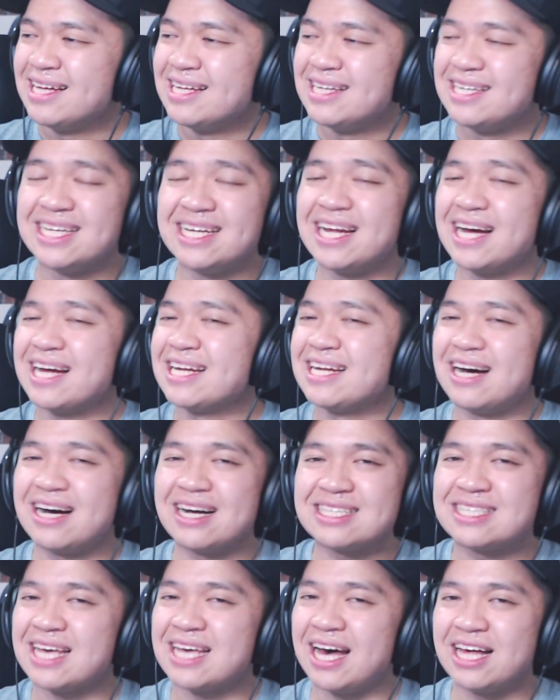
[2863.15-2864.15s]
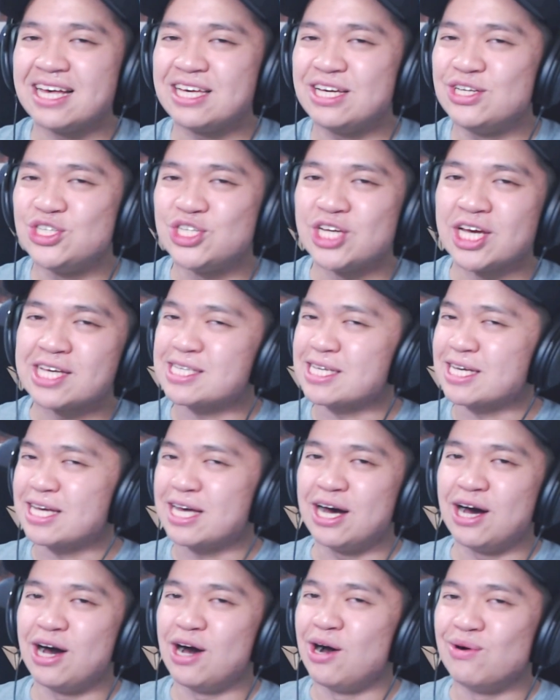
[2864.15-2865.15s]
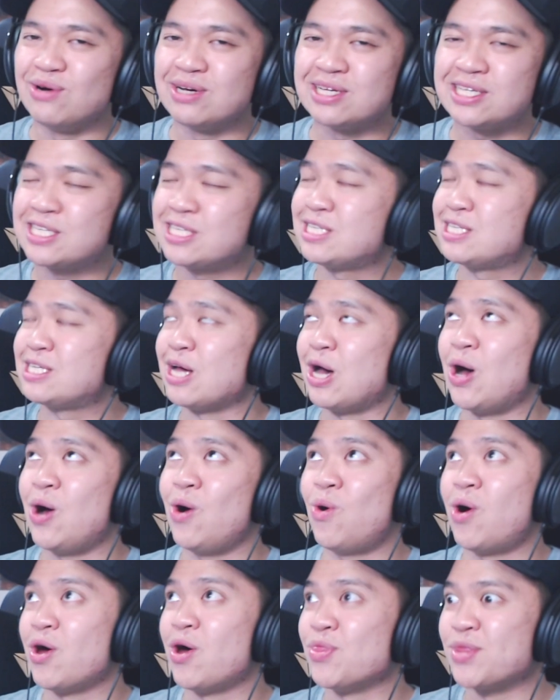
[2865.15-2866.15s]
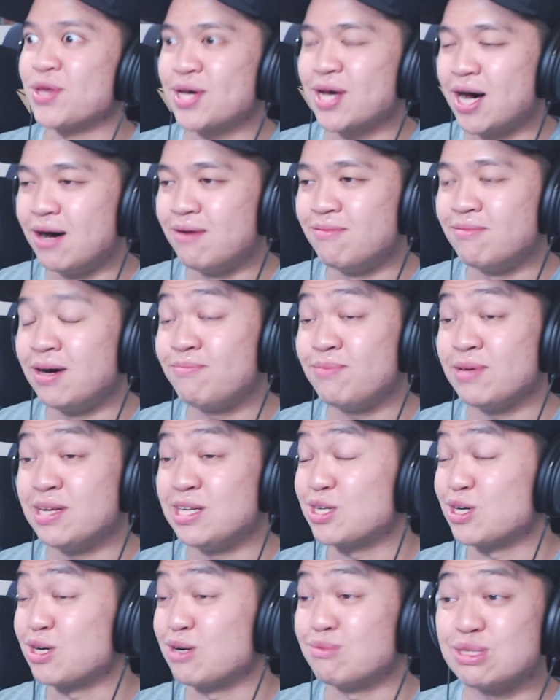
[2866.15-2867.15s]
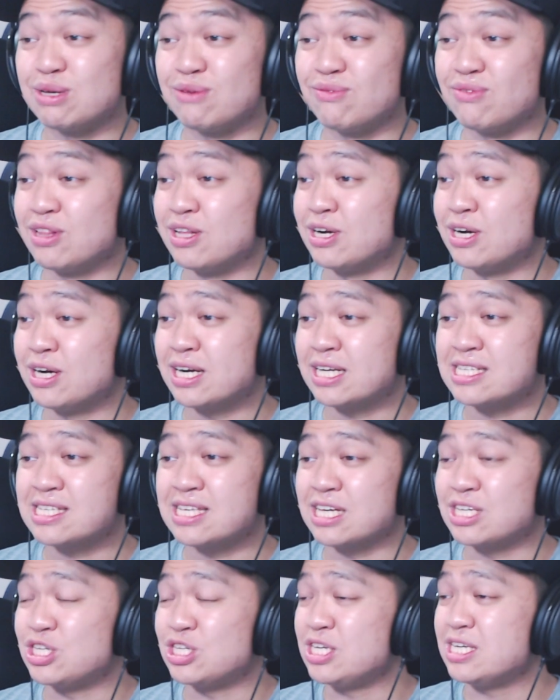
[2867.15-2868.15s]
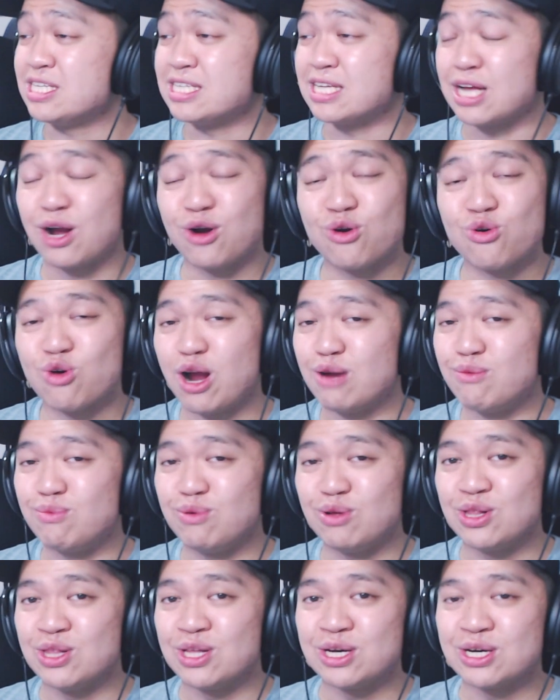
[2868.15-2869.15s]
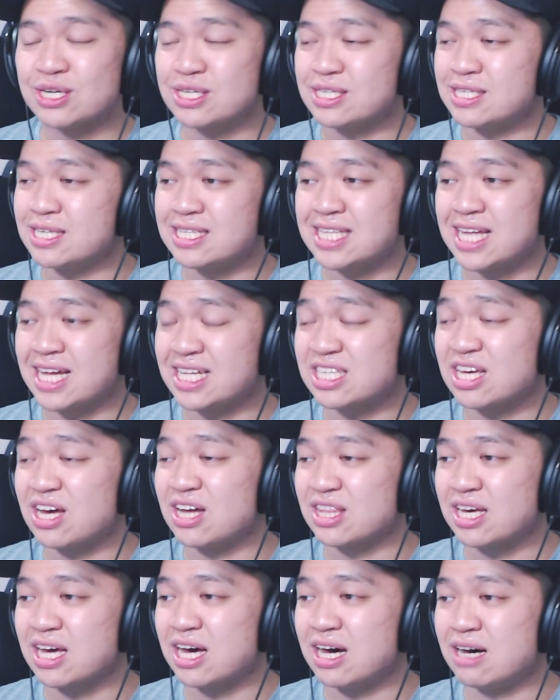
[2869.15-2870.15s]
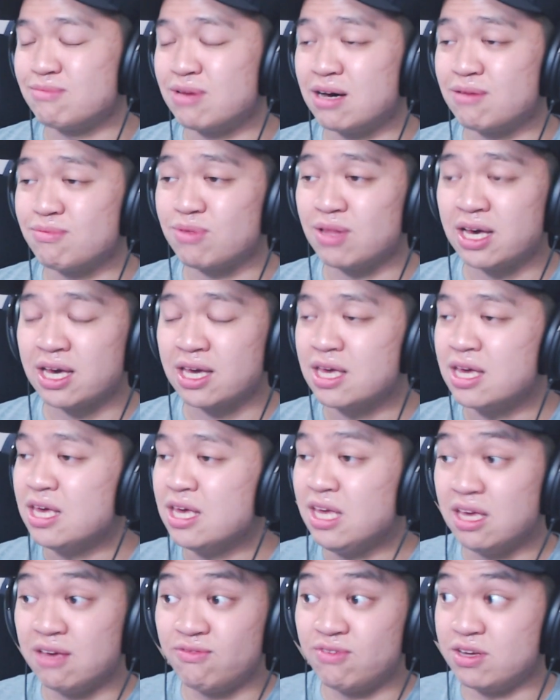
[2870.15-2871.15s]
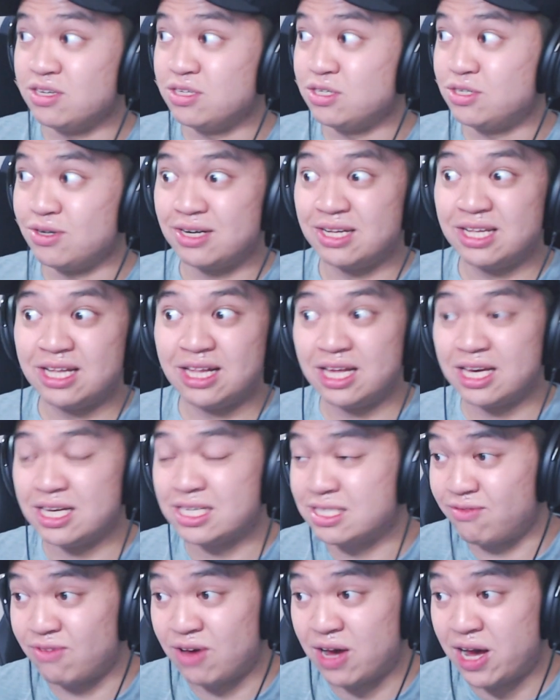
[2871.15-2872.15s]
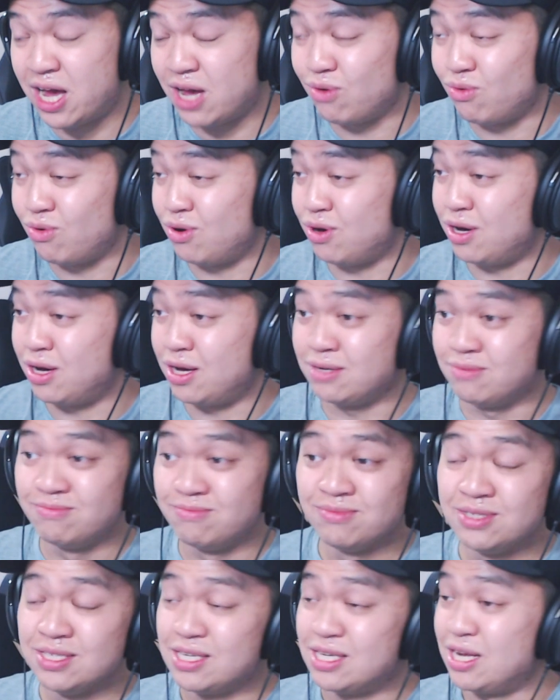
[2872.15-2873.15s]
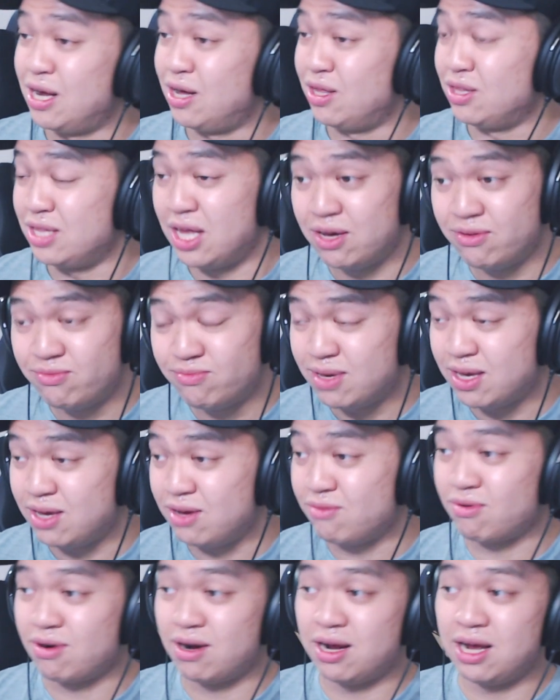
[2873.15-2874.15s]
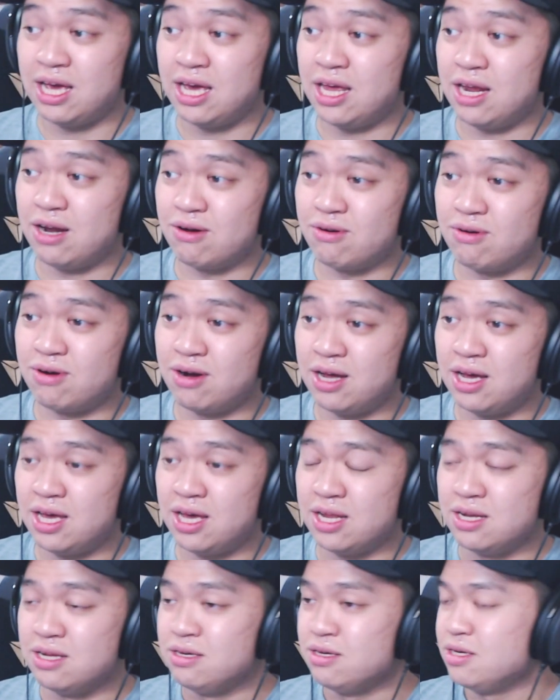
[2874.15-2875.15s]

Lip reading: Did I not tell you Jessica O is so on the come up in terms of lyrics? Like, she is an incredible lyricist that's on the come up. Like, if you enjoyed the likes of I Want, you know, Love Me, Right, Right.